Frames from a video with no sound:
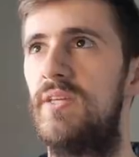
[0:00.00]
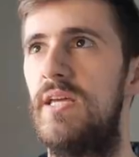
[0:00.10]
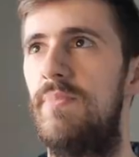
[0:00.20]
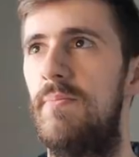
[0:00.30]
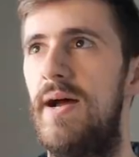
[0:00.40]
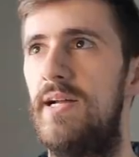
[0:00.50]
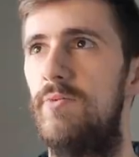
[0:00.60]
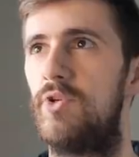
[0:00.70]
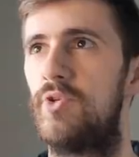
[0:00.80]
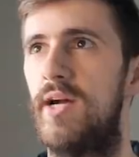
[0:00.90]
keep in mind
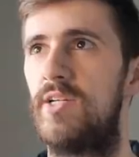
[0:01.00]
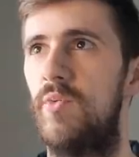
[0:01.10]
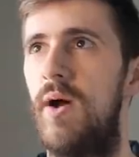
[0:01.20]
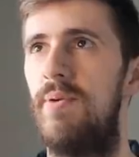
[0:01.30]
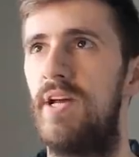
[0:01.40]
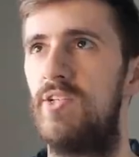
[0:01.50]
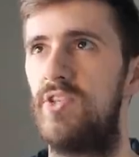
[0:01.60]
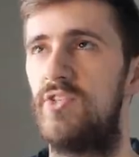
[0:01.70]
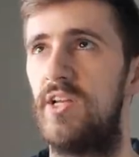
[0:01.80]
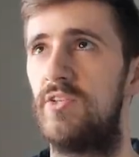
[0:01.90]
when trying to weaponize
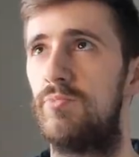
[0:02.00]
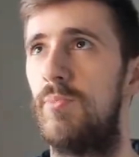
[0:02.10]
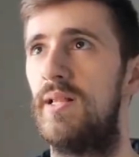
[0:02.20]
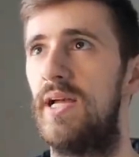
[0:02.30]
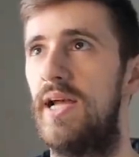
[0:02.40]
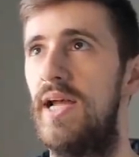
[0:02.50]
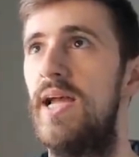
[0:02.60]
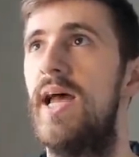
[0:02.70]
this thing's mobility.